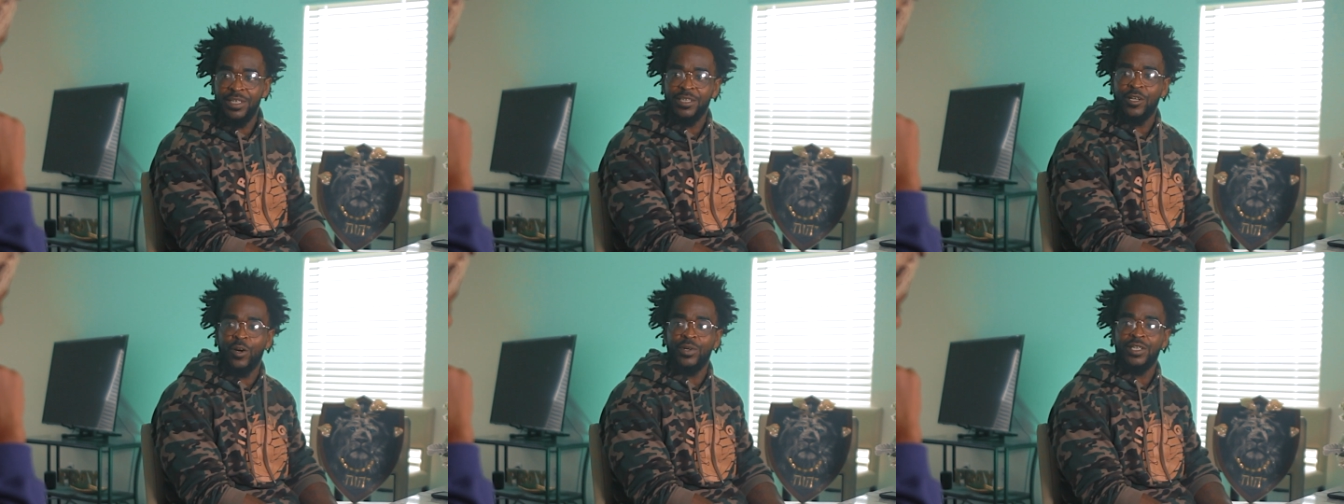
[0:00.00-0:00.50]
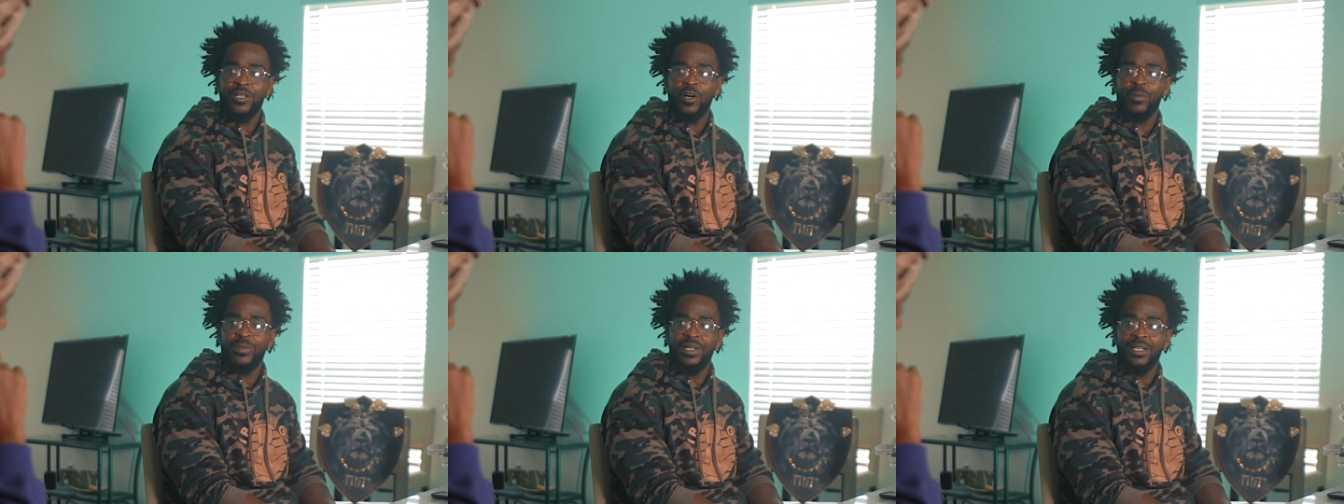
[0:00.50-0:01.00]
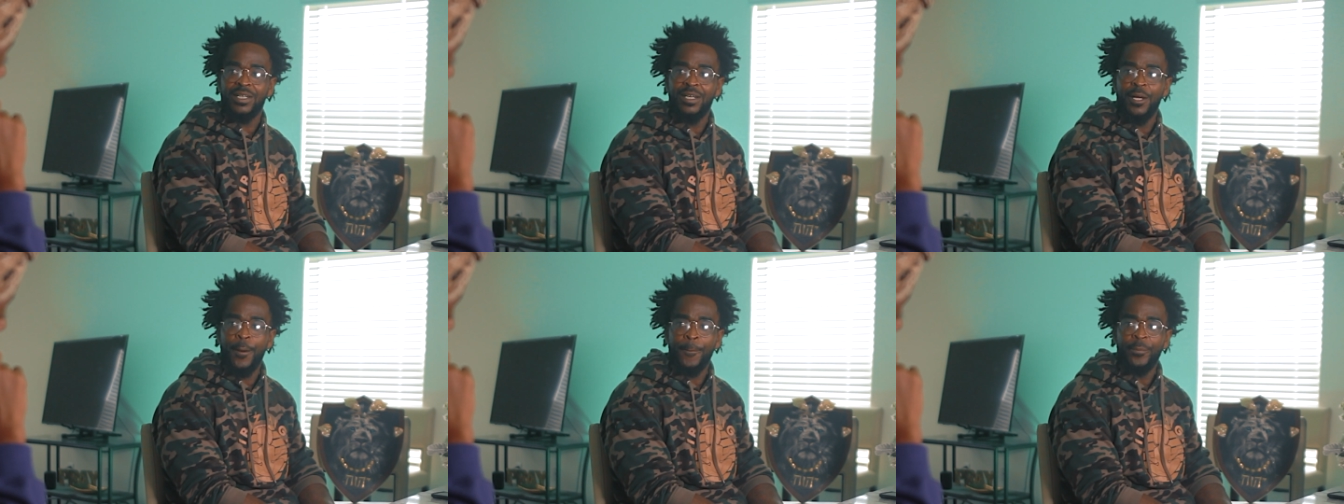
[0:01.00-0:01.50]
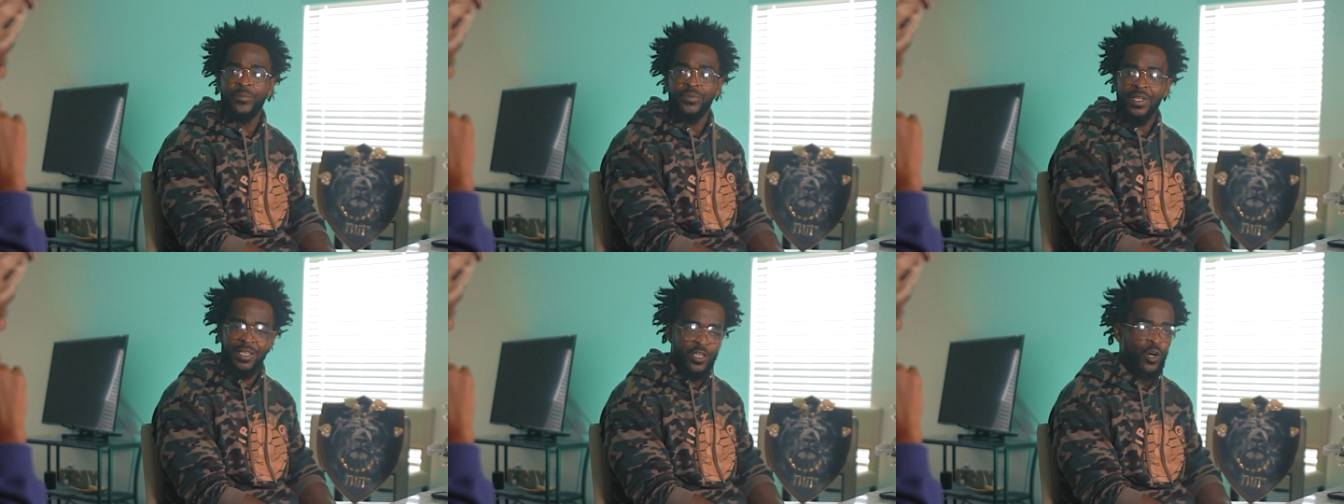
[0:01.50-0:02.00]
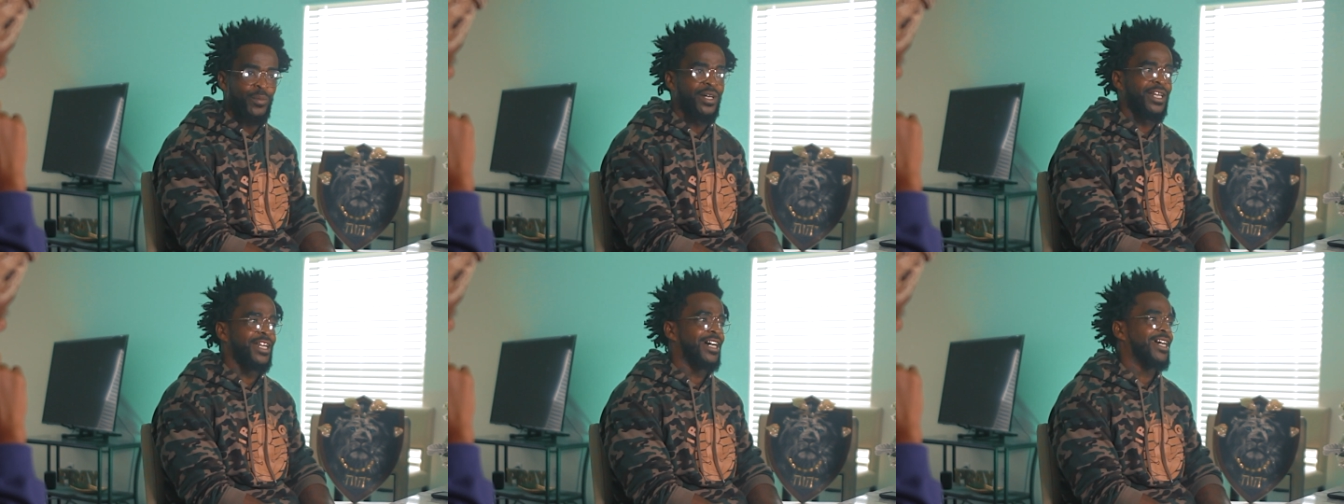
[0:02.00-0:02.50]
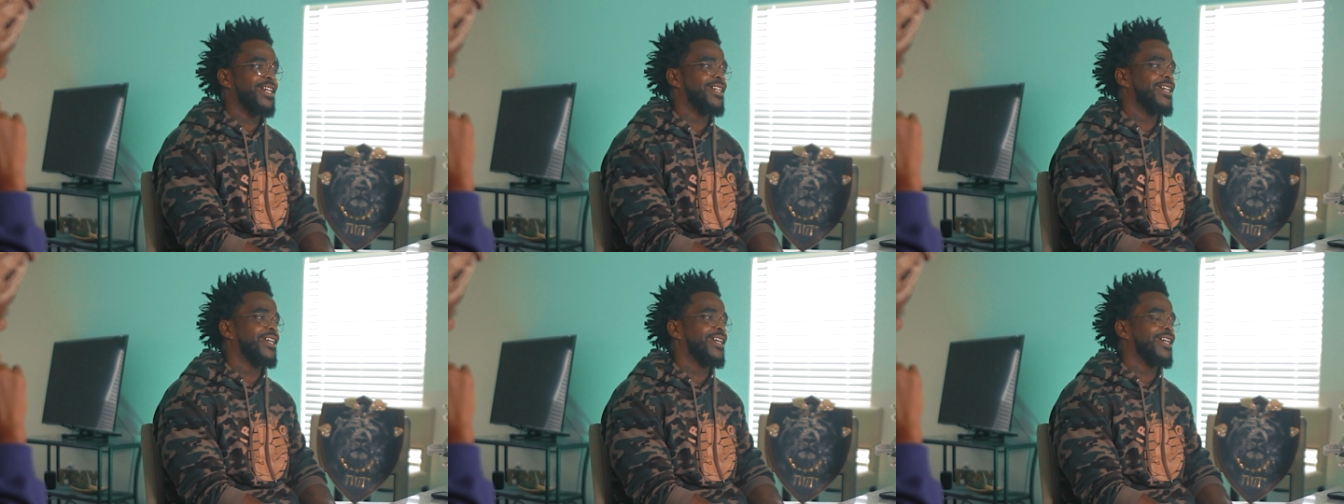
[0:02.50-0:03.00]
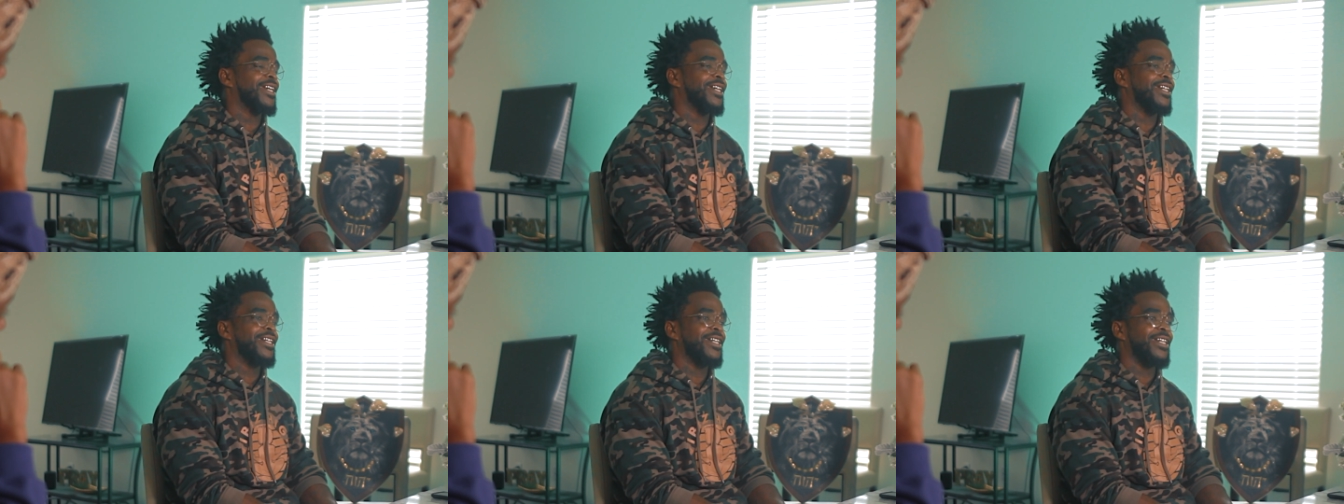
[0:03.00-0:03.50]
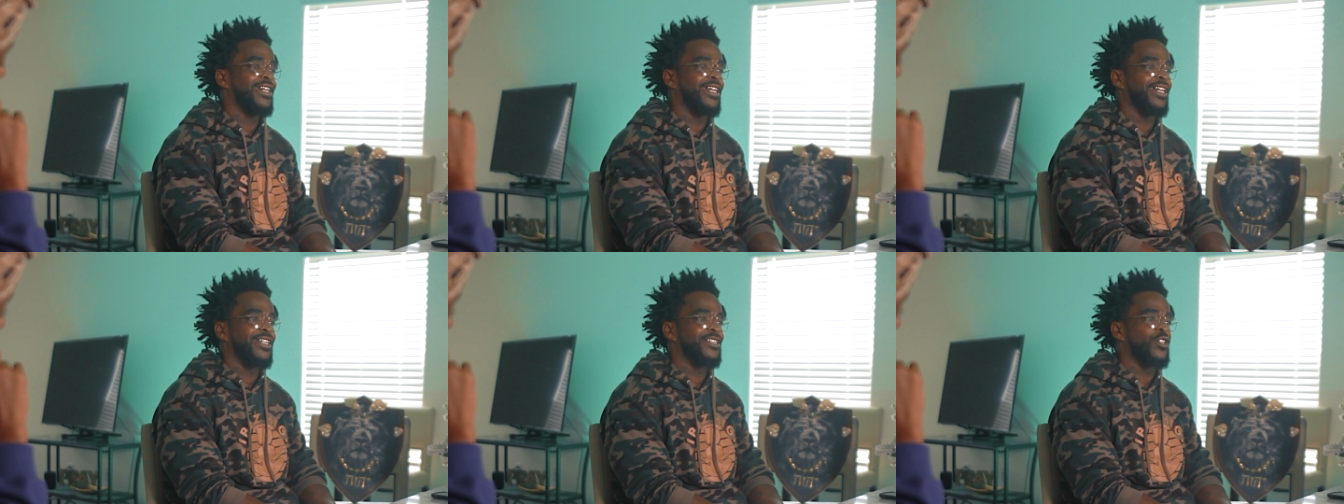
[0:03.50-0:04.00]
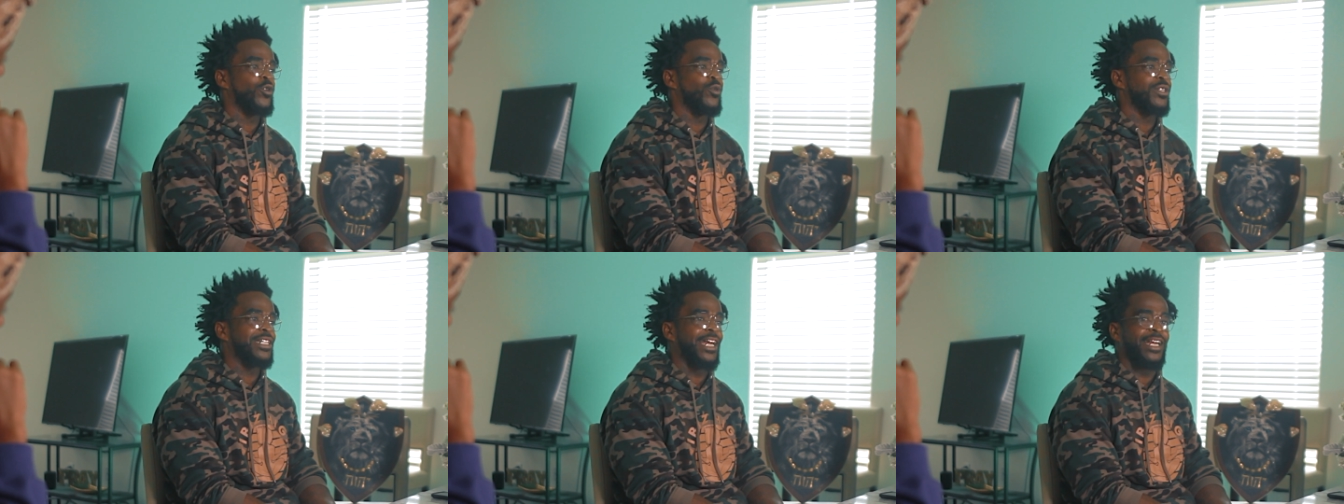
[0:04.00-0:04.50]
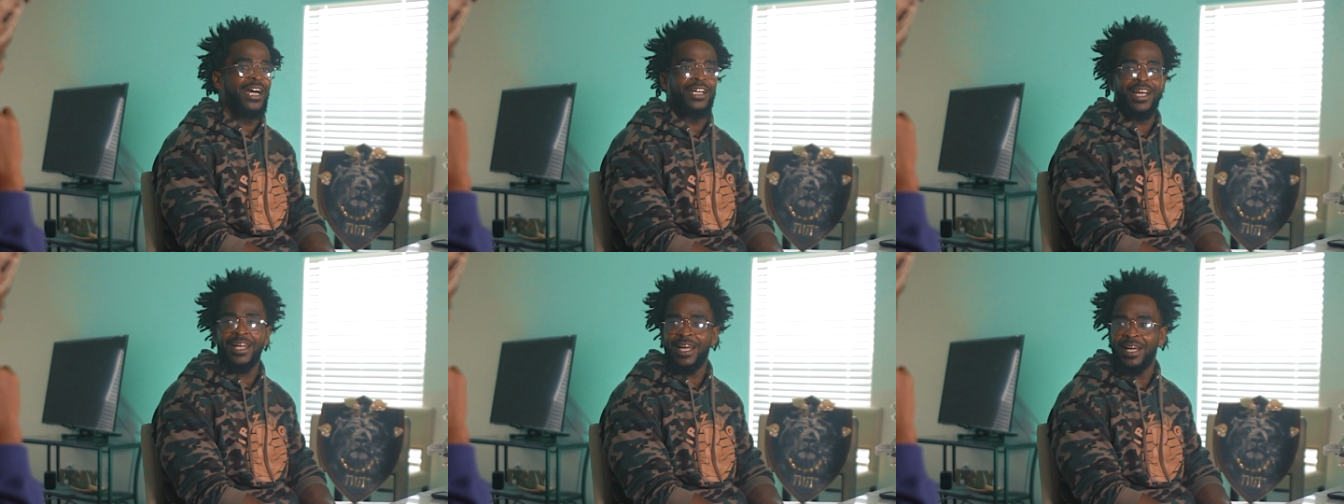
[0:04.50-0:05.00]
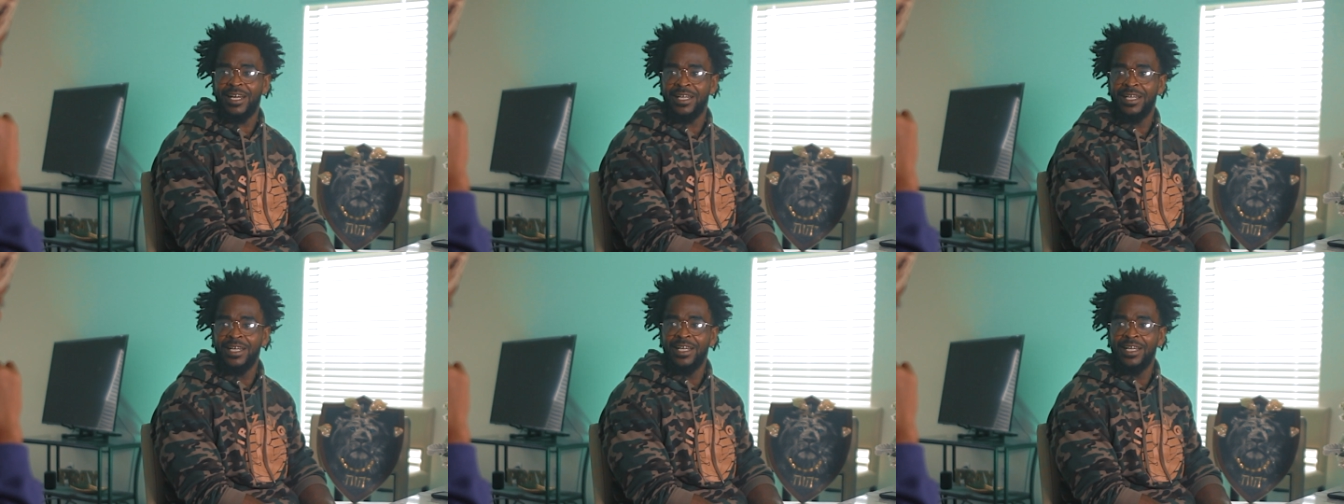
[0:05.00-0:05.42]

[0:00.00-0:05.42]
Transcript: He taught he taught me he taught me a lot, and and so was like I got out.